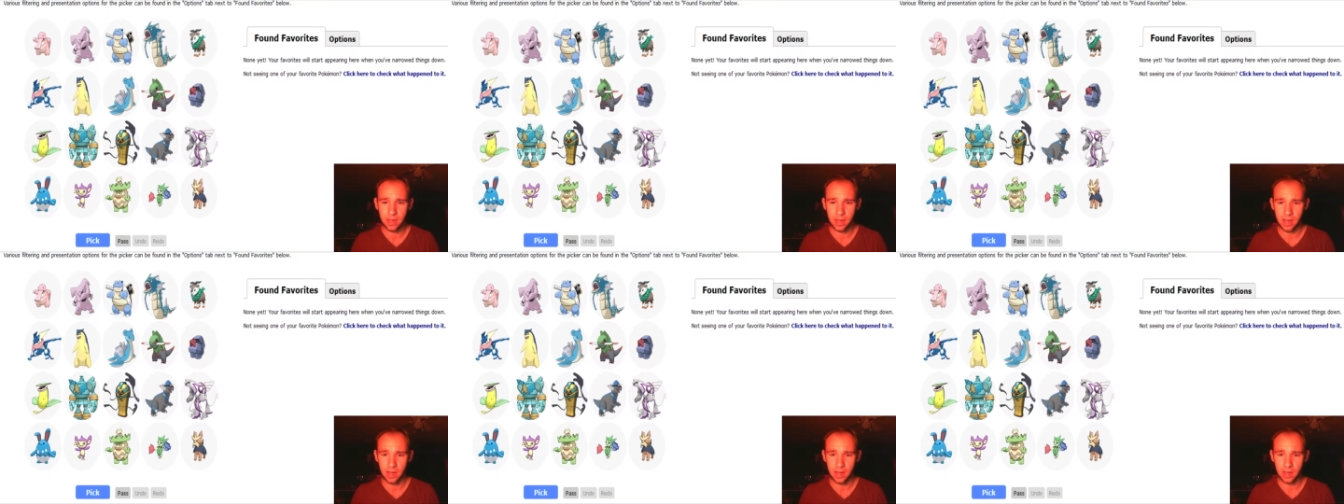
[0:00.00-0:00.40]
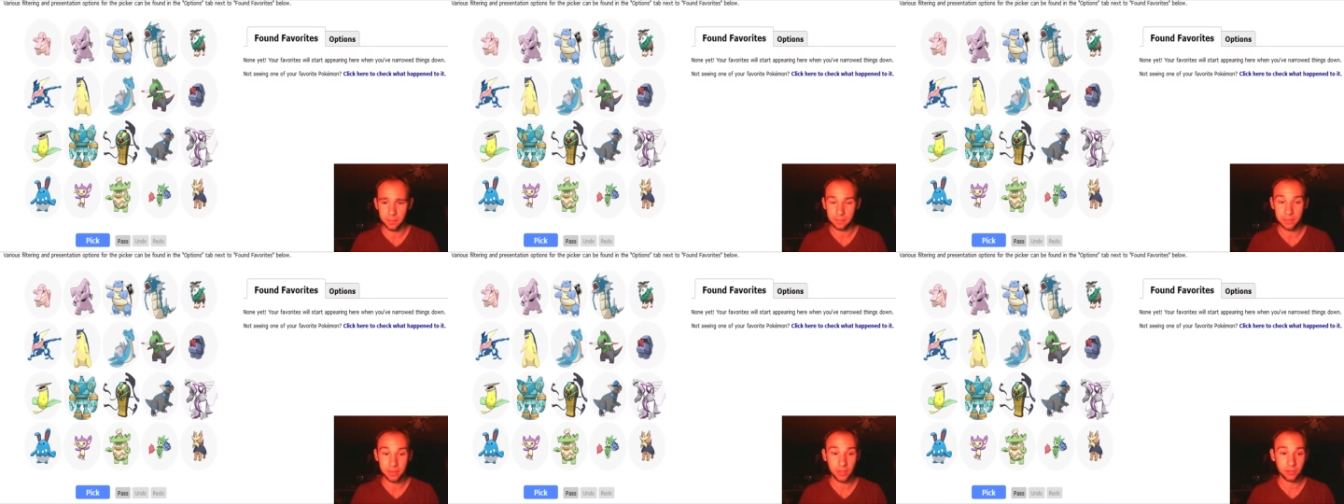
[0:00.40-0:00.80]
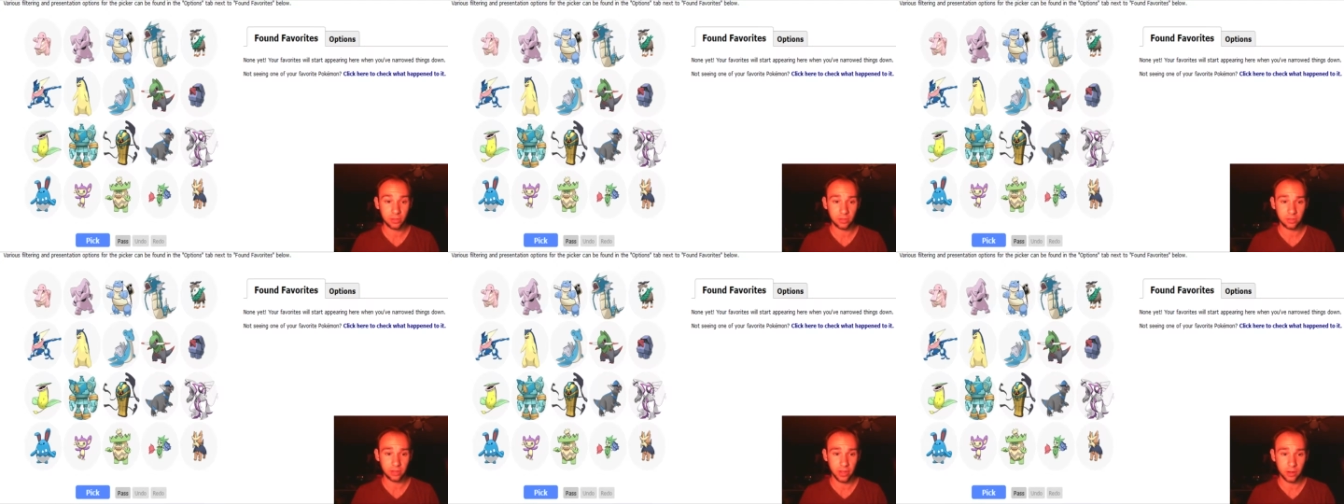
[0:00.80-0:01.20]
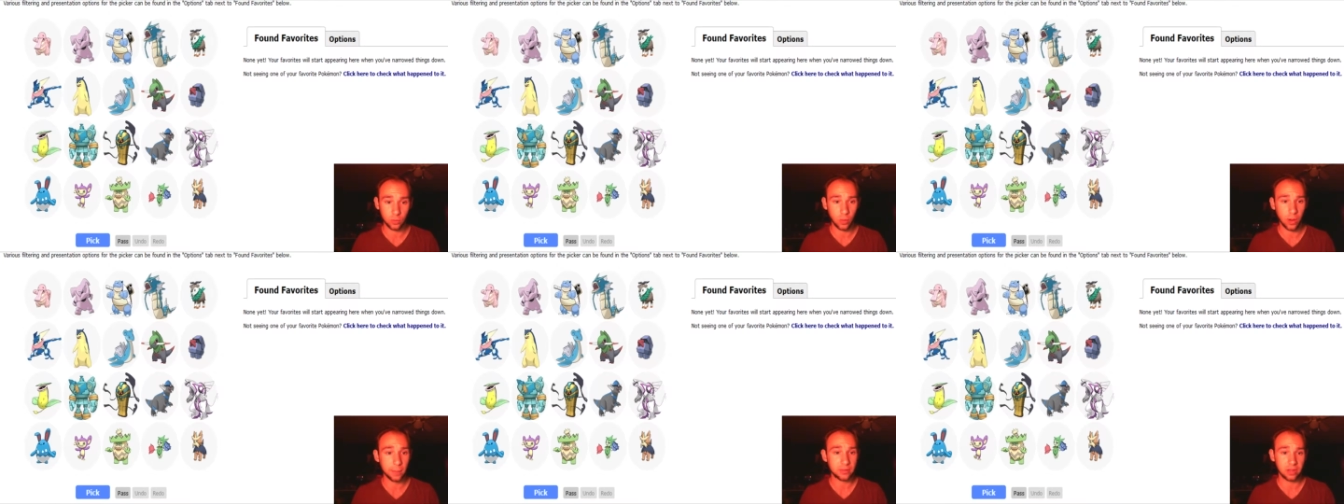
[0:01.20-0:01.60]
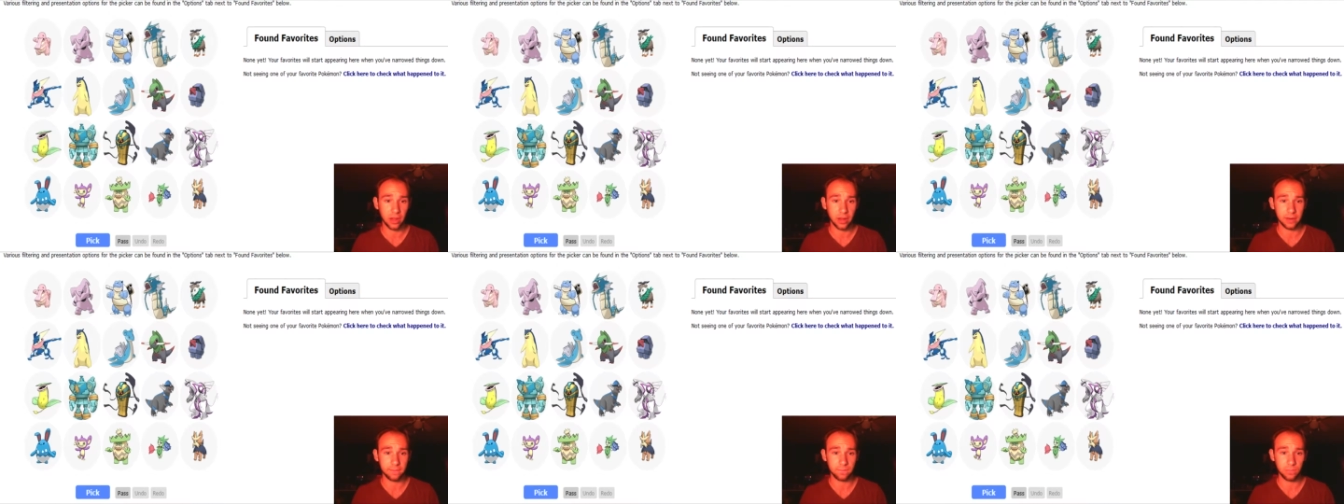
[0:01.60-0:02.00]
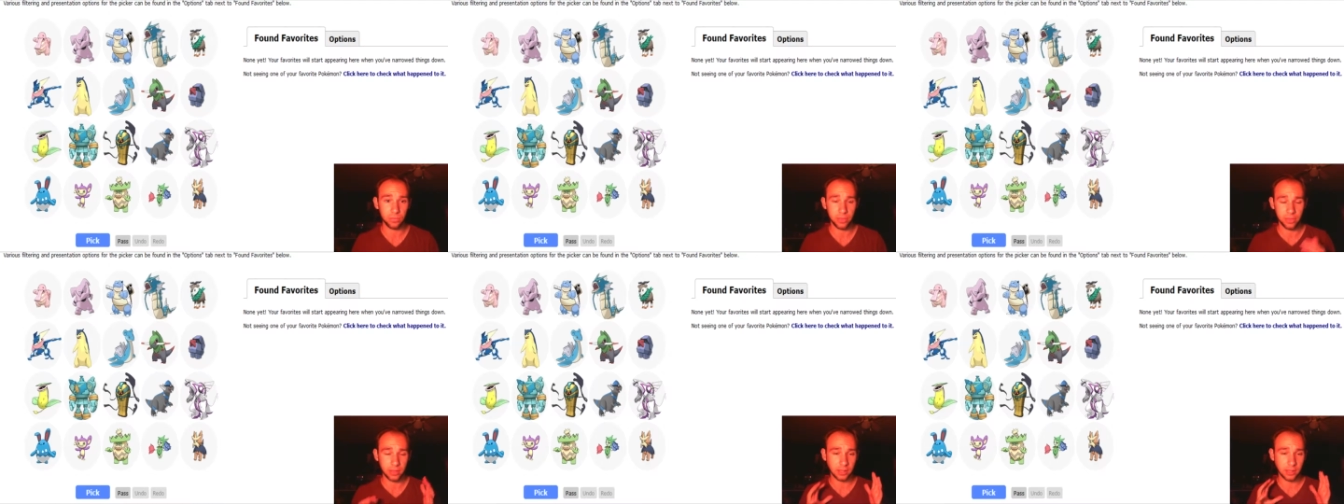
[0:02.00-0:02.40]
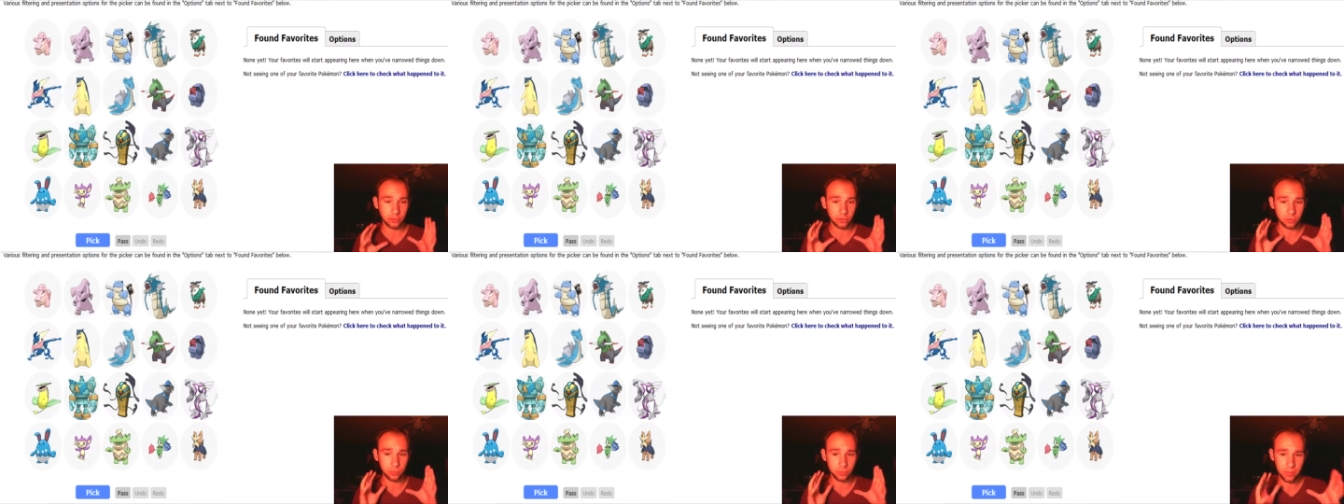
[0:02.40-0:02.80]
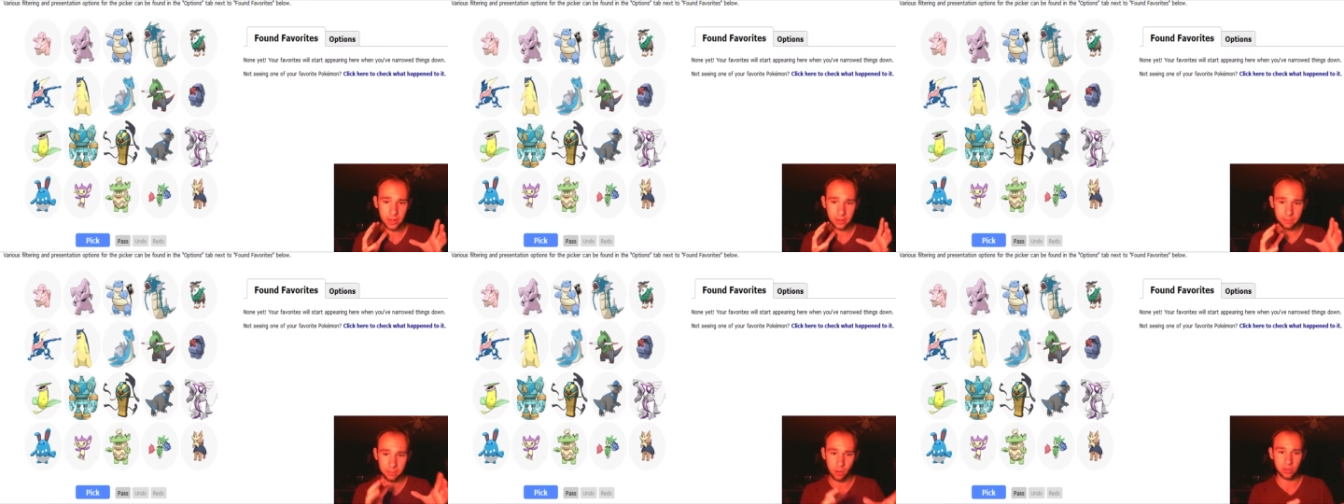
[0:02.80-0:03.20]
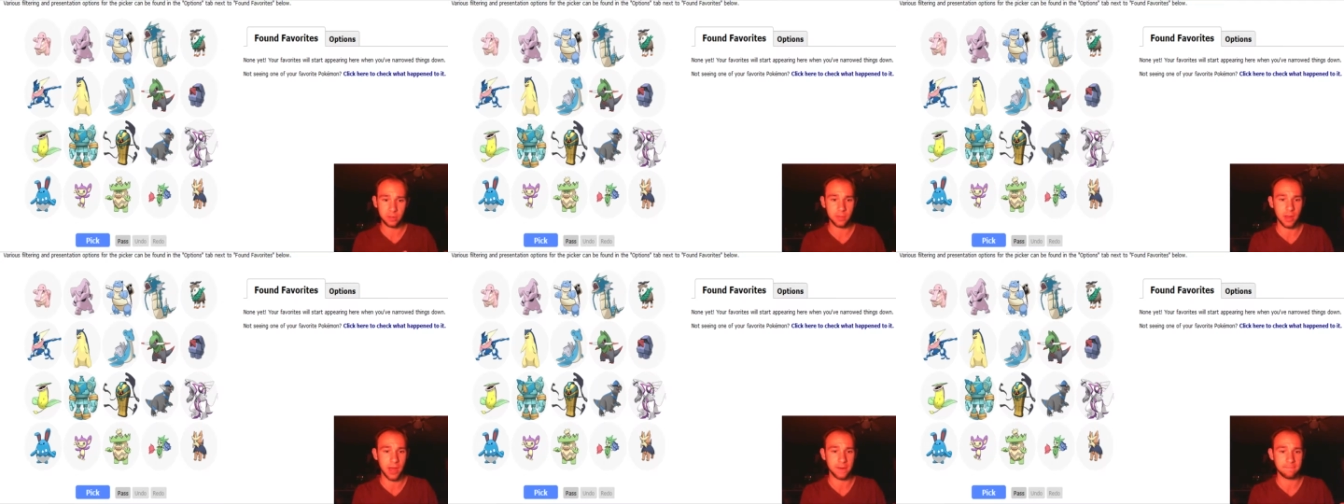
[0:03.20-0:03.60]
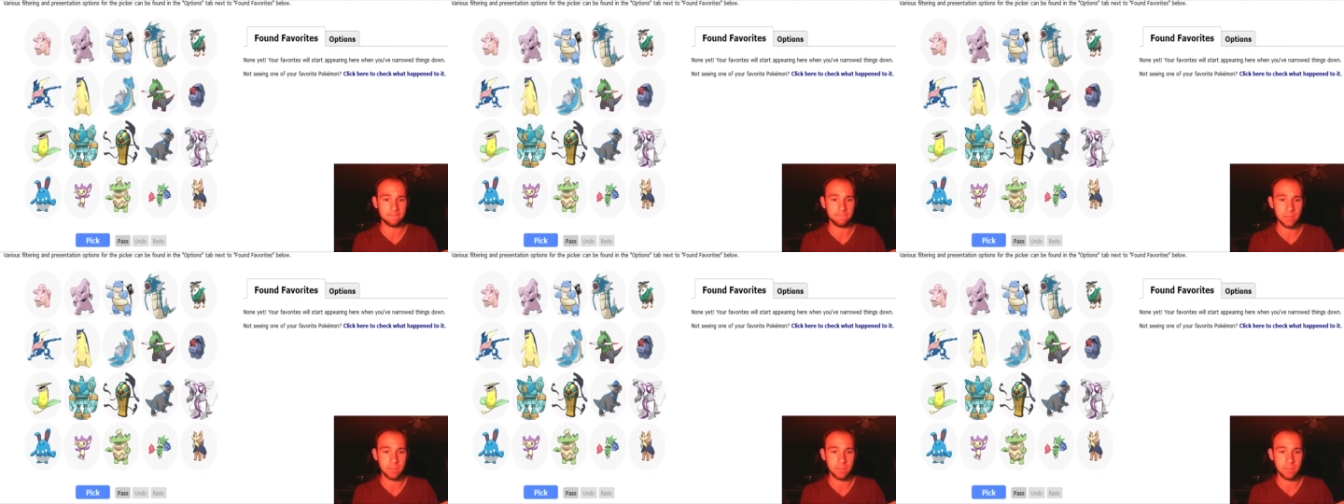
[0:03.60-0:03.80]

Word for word: um, but this is a website that lets you pick Pokemon